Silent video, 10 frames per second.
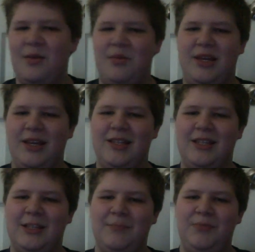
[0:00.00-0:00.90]
because
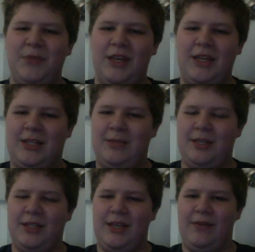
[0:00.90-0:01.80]
it seems
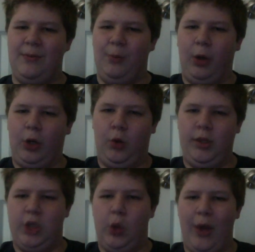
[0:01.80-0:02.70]
he's giving more
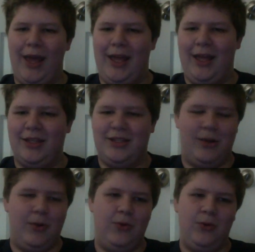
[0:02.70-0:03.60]
coins away.
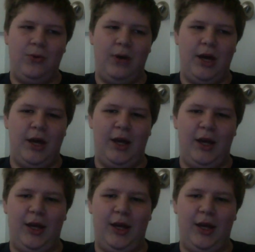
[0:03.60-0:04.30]
So, uh,